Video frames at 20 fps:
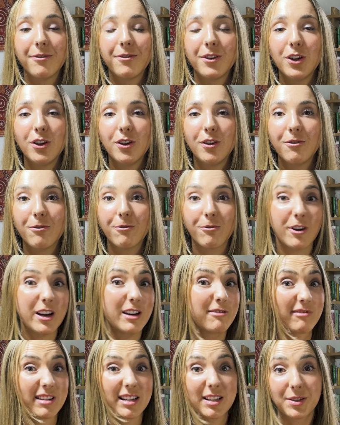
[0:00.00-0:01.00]
a few
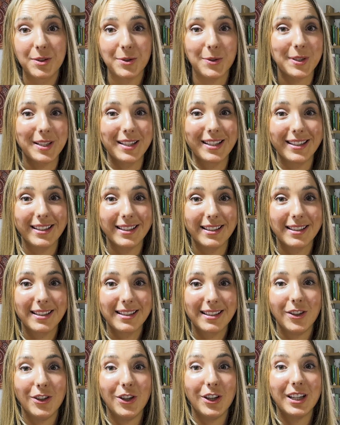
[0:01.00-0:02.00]
free
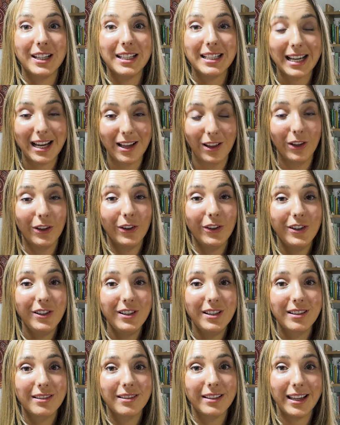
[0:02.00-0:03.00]
resources you can
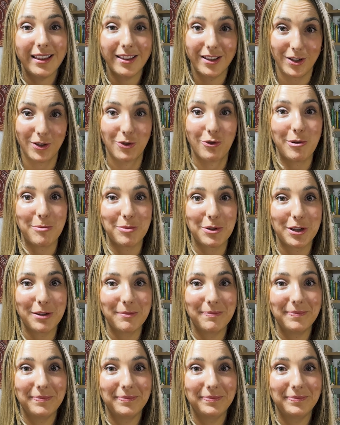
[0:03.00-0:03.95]
download in the description.